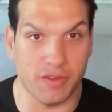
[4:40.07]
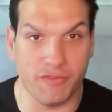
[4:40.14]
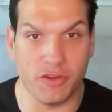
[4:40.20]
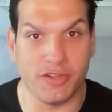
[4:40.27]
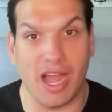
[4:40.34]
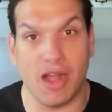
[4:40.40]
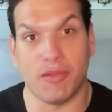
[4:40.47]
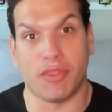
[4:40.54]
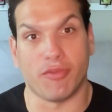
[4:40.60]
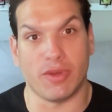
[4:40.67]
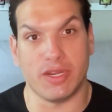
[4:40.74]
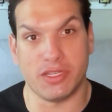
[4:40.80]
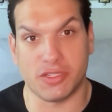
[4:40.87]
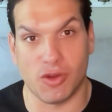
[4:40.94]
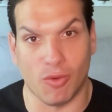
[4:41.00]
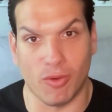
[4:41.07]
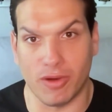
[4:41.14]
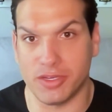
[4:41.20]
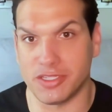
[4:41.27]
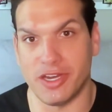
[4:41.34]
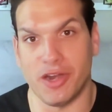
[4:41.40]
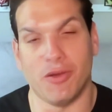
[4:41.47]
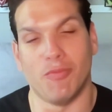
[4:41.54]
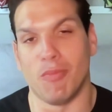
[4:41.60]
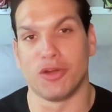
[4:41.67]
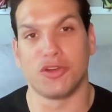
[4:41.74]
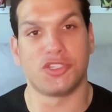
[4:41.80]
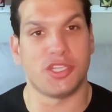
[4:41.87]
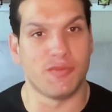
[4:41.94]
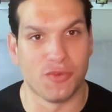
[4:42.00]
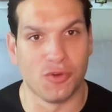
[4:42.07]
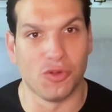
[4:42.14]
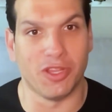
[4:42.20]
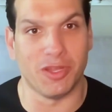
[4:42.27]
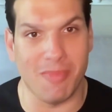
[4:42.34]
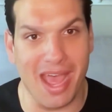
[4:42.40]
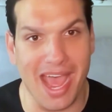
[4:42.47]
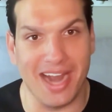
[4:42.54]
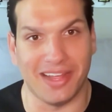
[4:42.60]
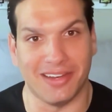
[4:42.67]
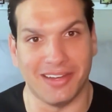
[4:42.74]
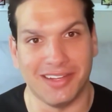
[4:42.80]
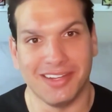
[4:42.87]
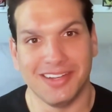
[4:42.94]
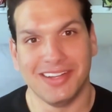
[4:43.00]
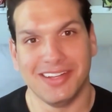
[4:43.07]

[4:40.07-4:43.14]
If you're down 3 scores, mercy rule in Madden,